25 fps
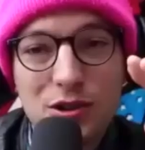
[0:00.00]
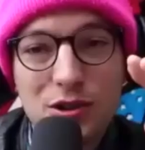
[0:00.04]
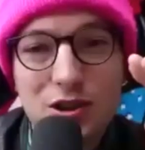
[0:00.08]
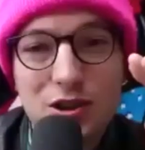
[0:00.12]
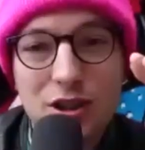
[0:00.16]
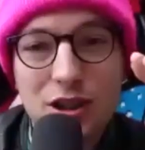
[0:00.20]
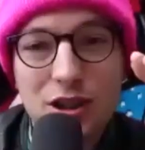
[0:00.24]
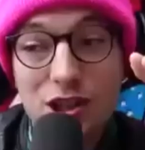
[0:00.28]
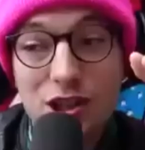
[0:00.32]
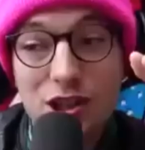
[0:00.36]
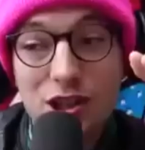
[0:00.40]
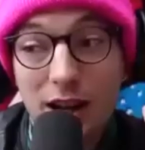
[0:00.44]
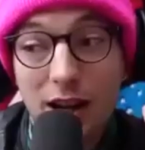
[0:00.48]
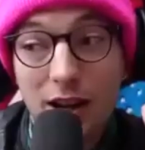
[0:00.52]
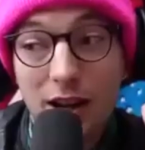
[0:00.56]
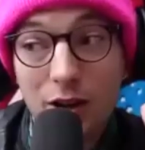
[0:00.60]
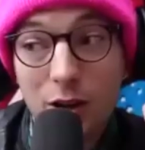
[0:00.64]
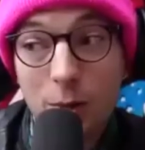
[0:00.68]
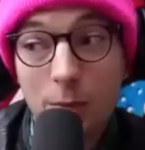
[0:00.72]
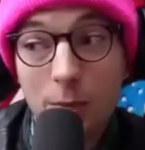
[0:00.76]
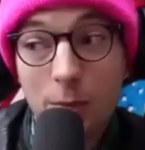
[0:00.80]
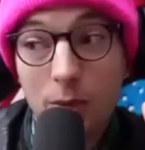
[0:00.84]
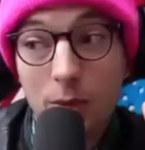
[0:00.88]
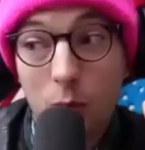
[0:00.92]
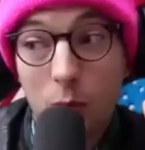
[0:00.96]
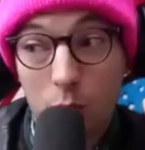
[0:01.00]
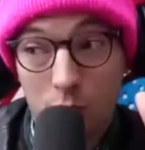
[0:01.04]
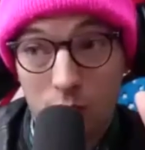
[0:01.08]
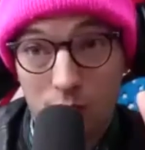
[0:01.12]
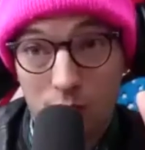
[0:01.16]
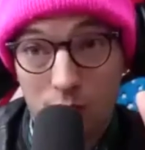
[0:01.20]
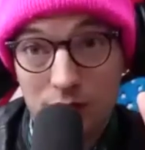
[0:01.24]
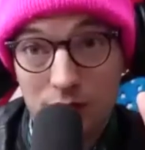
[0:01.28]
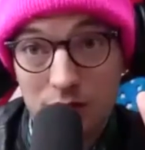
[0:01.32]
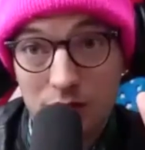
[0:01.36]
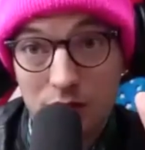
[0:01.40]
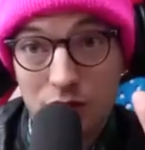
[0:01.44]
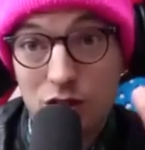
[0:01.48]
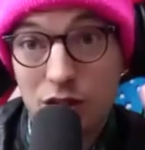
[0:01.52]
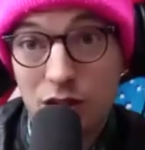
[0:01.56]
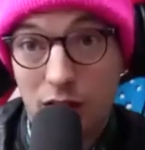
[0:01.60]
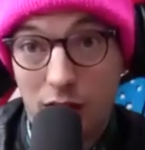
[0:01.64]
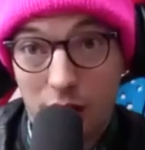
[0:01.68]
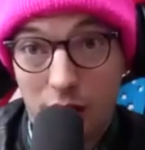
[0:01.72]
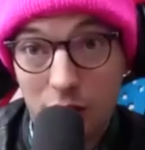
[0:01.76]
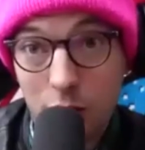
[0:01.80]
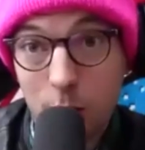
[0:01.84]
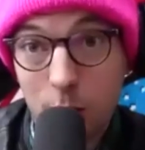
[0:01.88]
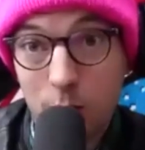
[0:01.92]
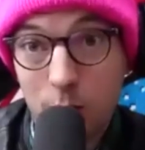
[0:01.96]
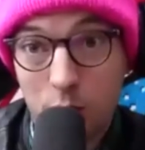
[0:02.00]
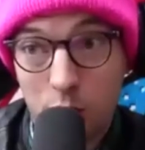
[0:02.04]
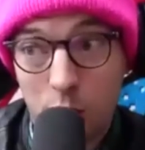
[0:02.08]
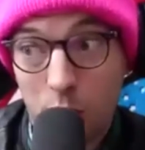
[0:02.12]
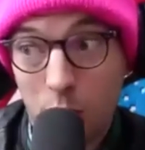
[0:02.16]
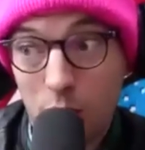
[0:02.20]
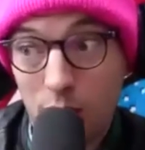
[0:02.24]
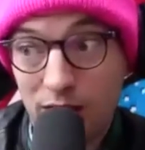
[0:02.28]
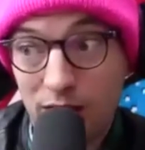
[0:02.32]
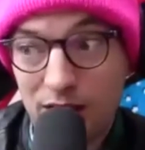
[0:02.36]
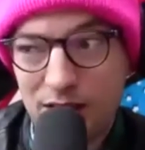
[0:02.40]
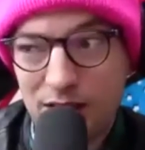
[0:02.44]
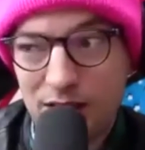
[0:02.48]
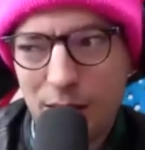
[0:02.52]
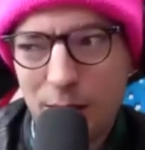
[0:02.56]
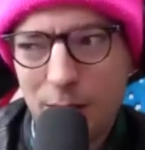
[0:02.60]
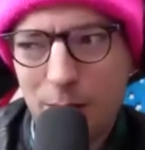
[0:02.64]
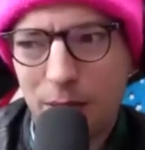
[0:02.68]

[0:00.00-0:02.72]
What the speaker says: She got up once. She got up twice.